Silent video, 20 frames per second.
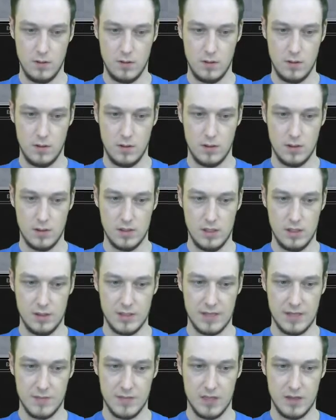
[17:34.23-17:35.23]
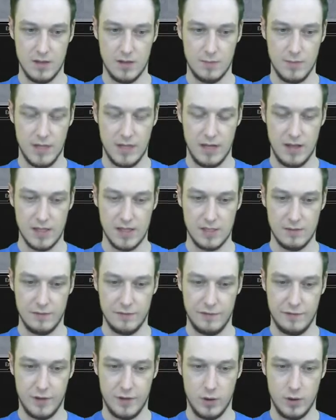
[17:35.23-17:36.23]
was a little tempting to play this and
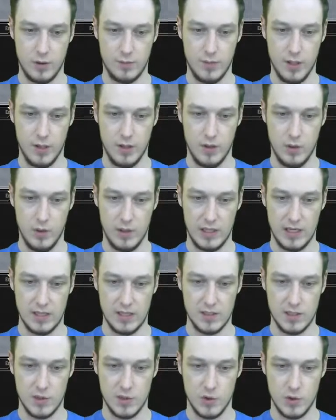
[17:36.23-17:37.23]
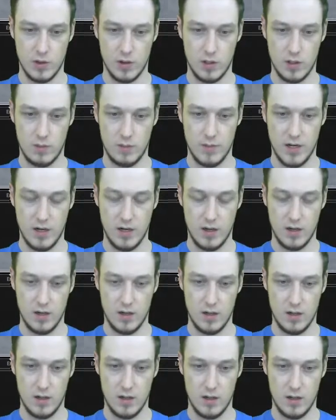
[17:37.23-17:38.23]
float a blue in case I draw my
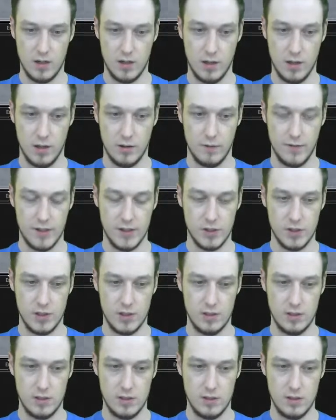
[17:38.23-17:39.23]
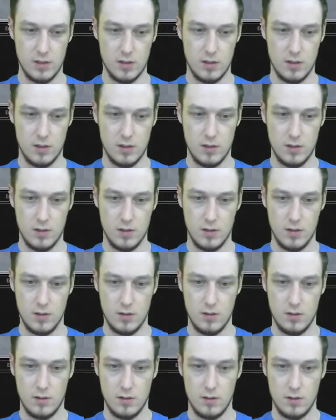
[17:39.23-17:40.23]
another Visions.
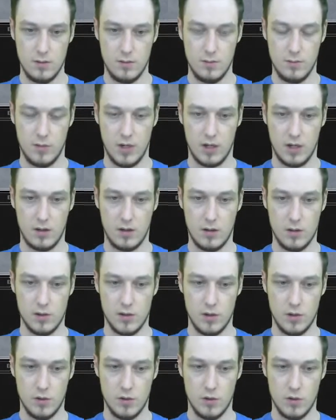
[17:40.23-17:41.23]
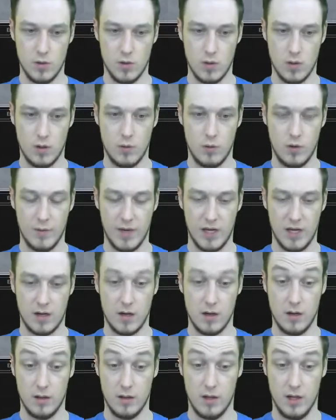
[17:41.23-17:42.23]
But I could also draw one of my
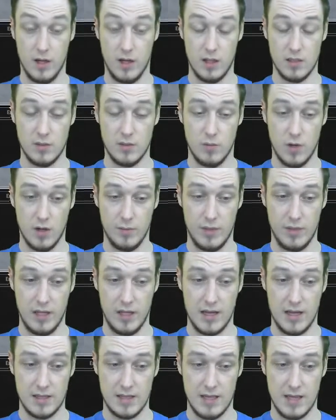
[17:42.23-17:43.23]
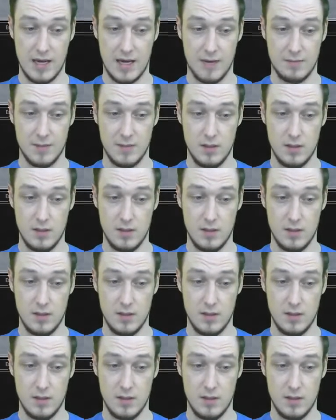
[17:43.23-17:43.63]
Colonnades and want to play that tapped.